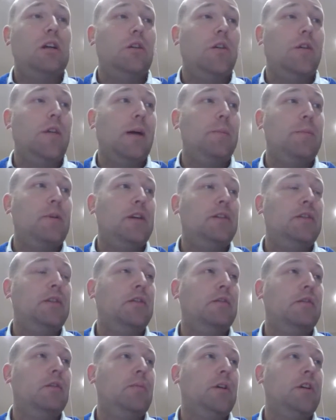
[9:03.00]
on that
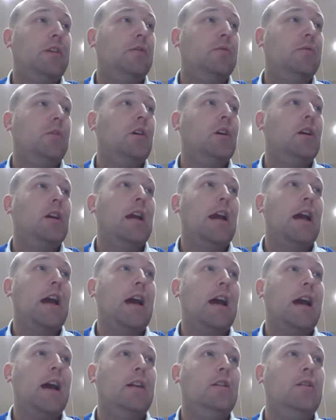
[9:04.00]
piece of work,
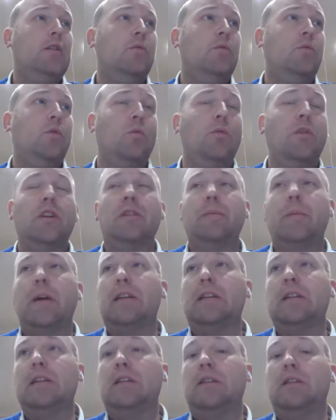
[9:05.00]
and what we're
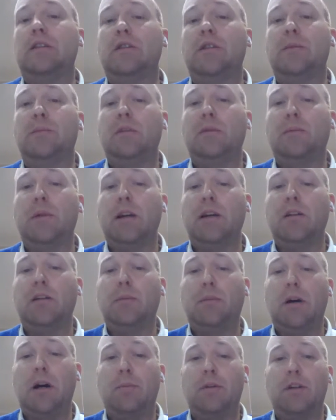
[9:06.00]
expecting to do is to be able to
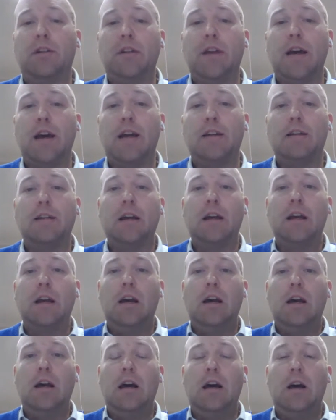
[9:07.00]
publish that
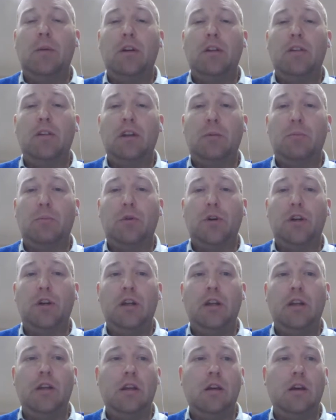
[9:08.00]
at some point
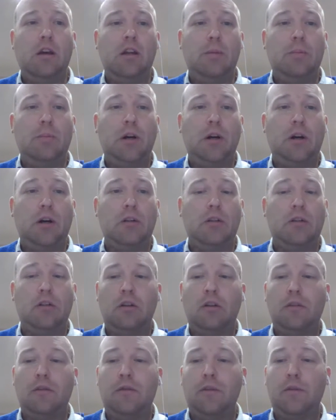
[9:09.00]
in the early part
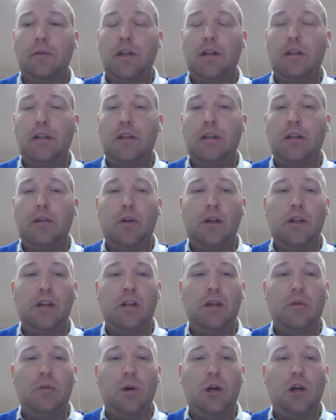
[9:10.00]
of
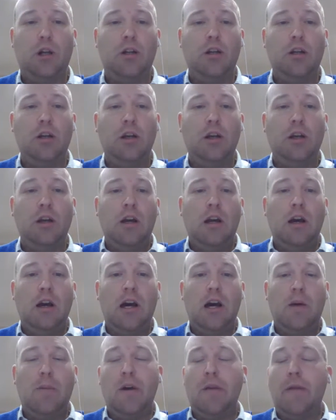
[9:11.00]
2021.
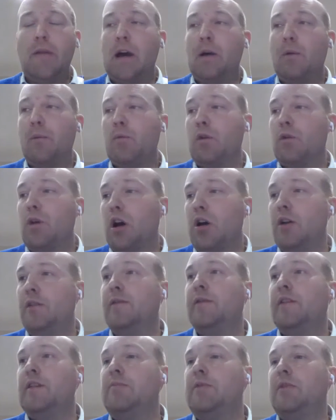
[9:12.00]
And that will
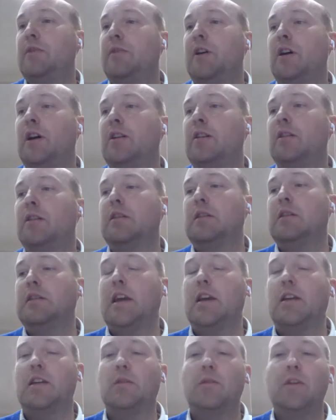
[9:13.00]
hopefully provide the
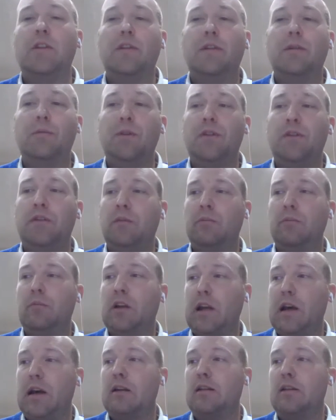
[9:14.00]
sector with some
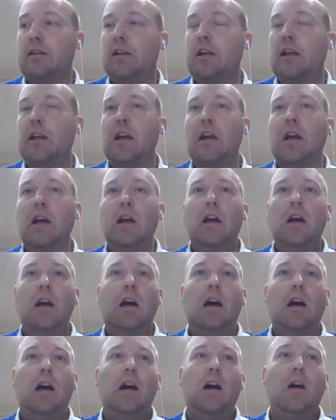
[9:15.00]
clarity
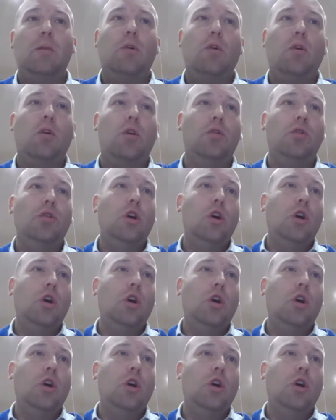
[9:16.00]
on